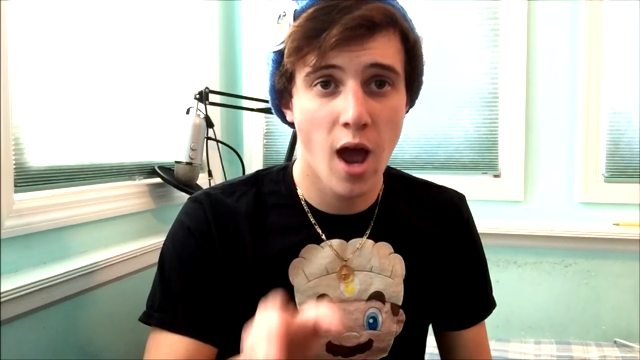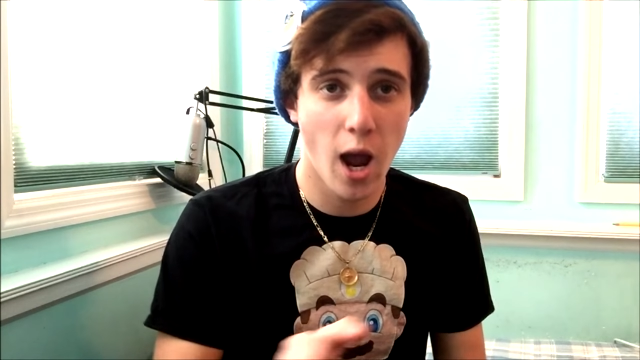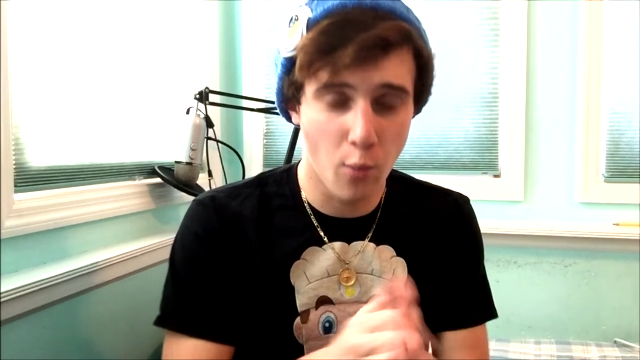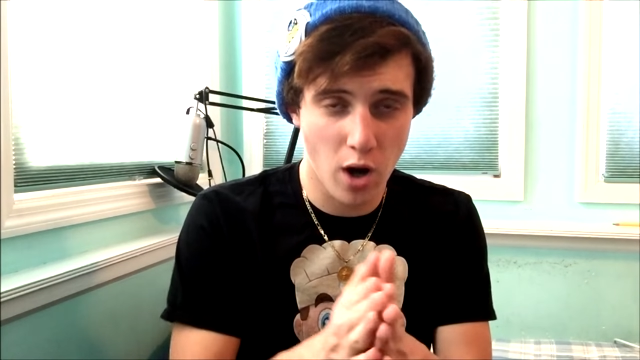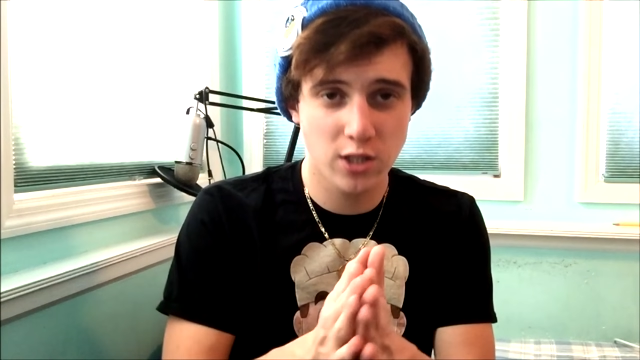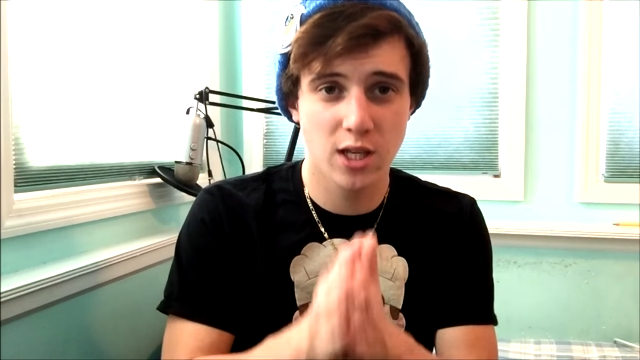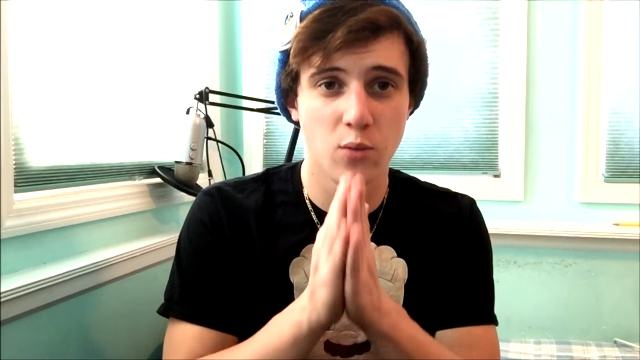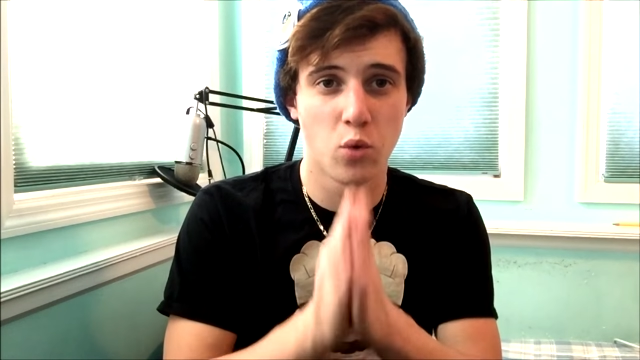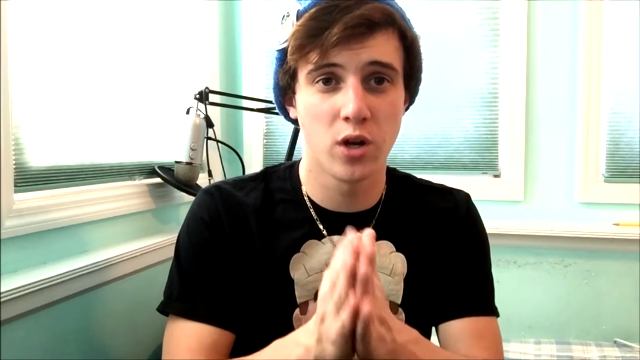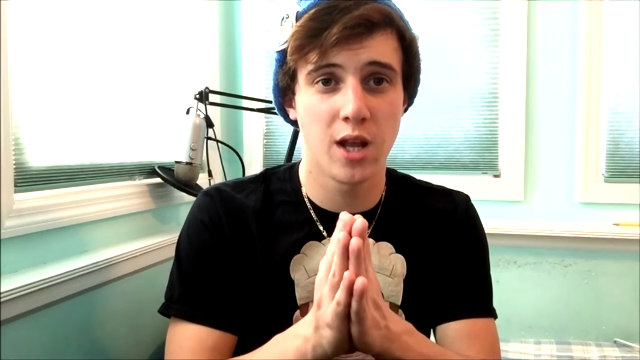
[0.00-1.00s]
I want to see
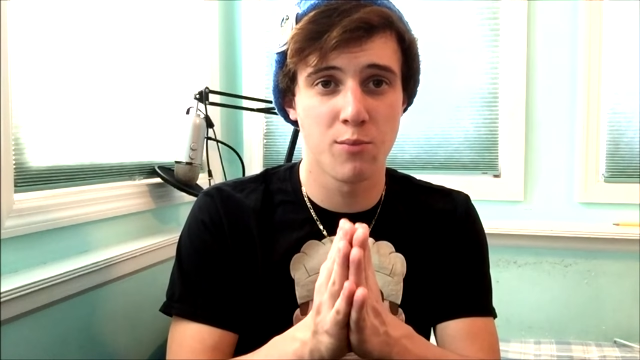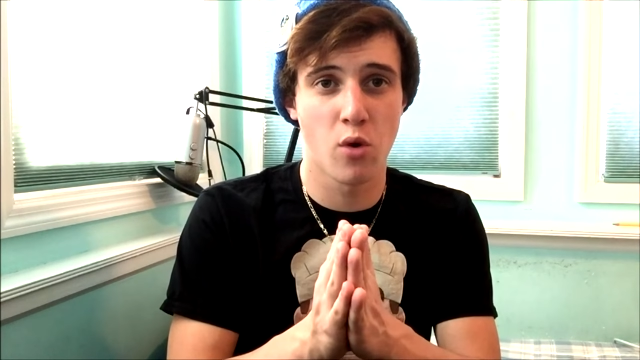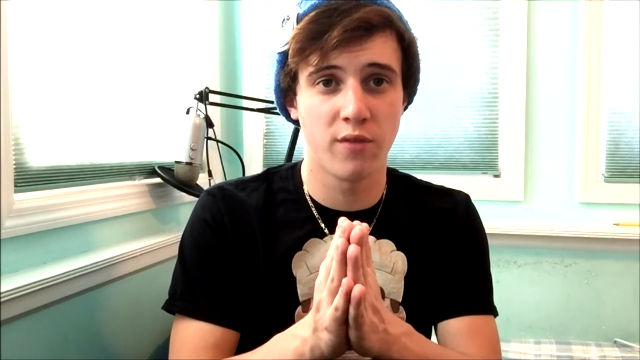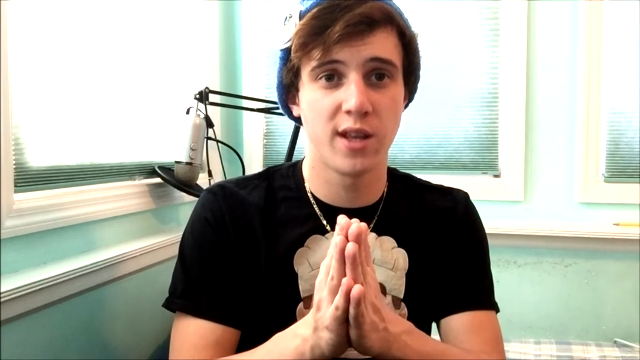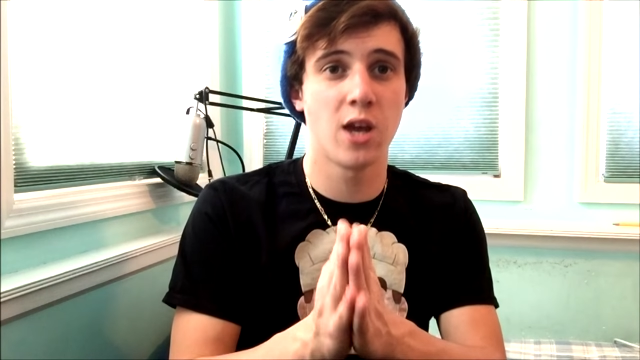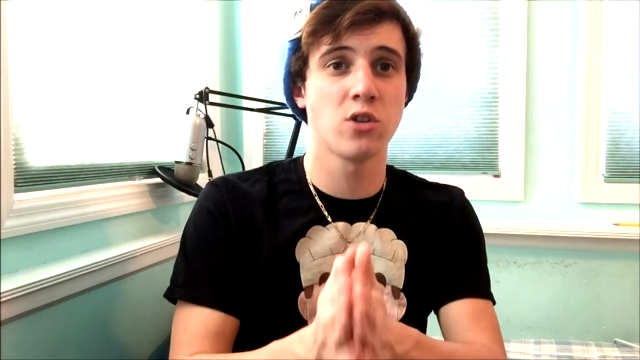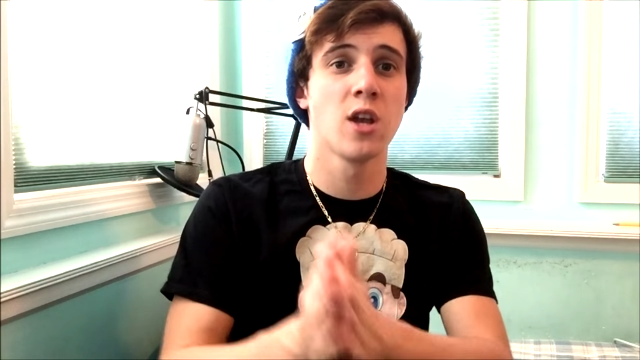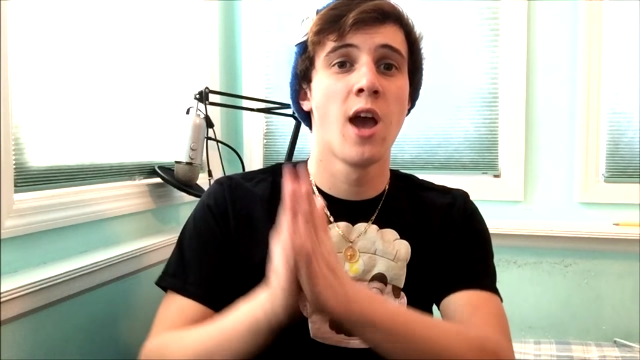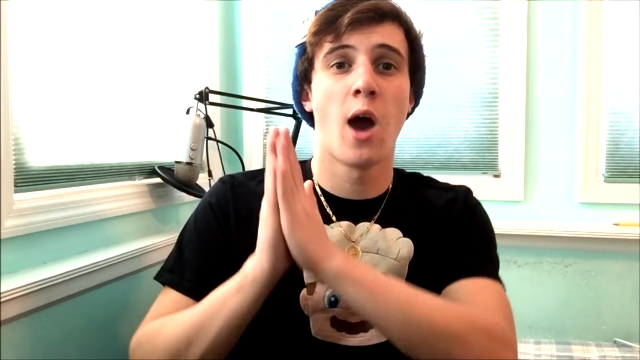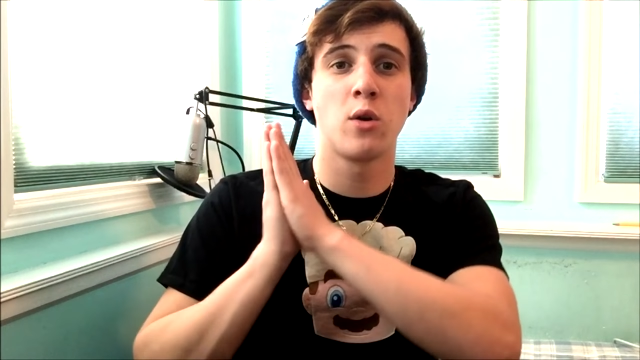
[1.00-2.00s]
Woody in more videos.
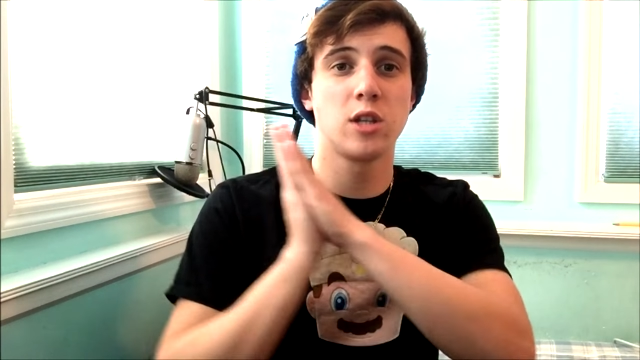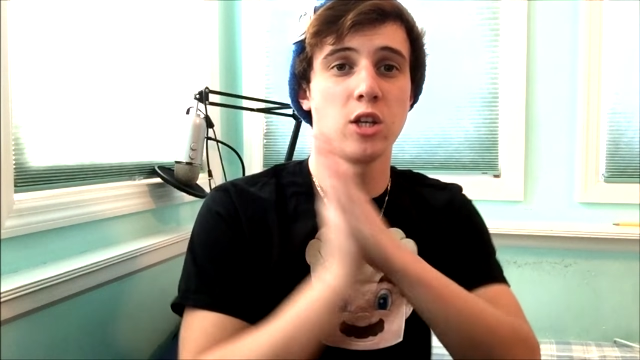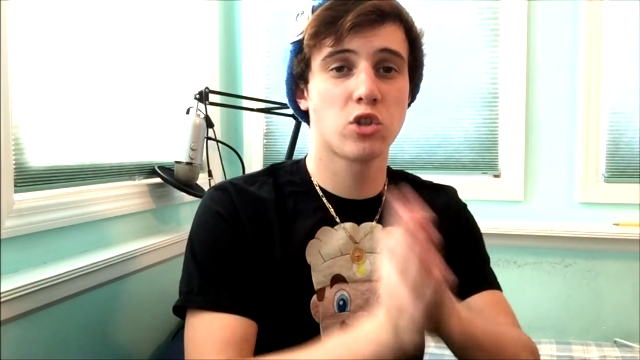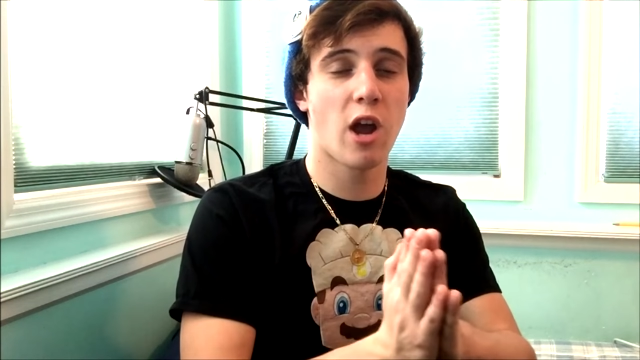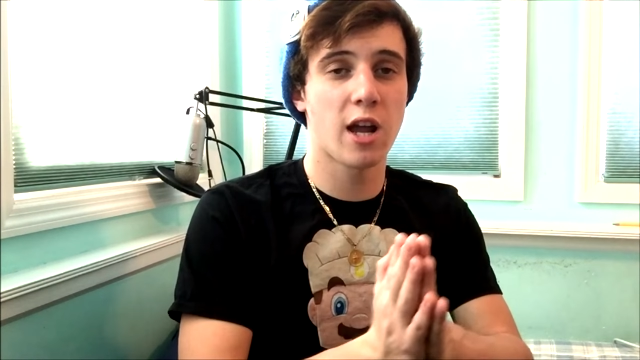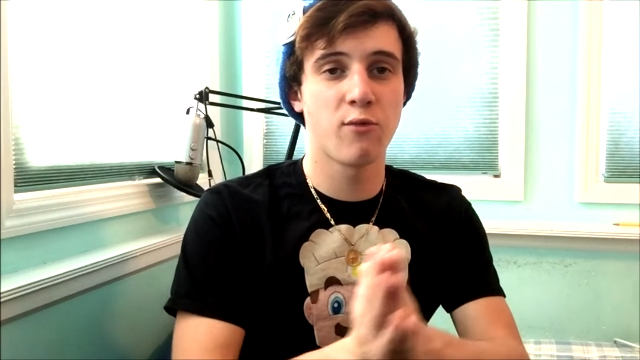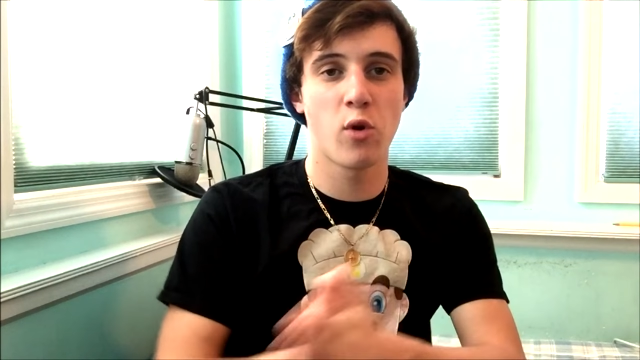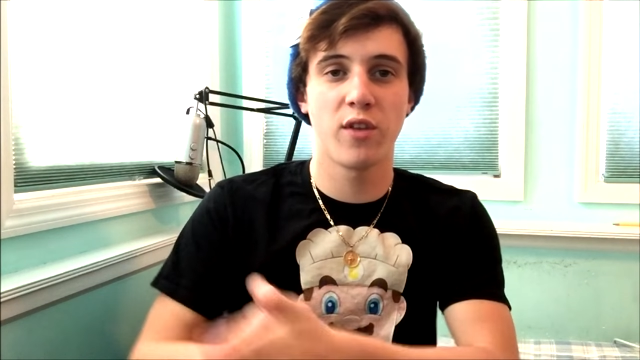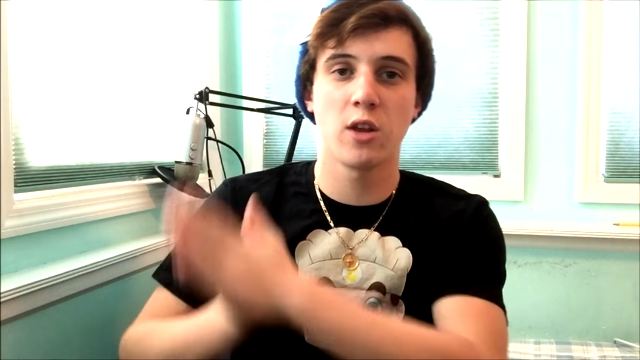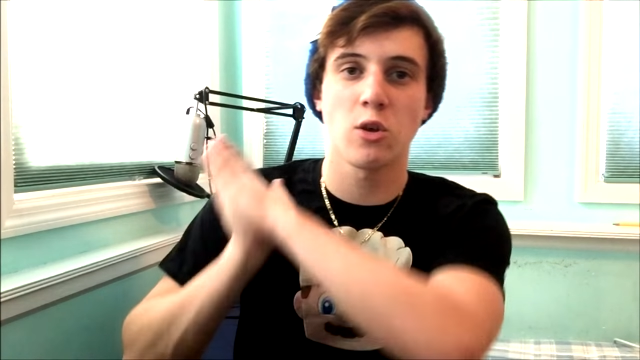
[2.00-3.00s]
I want to see Shrek in
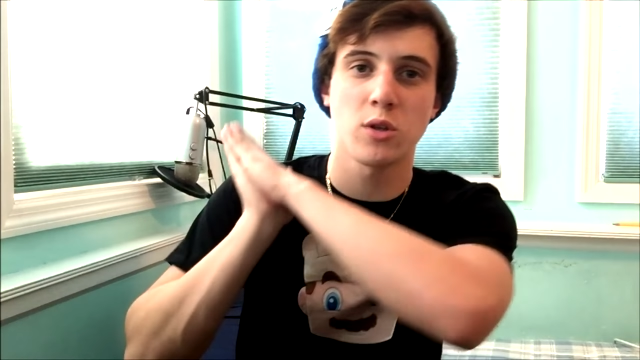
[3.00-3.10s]
more videos.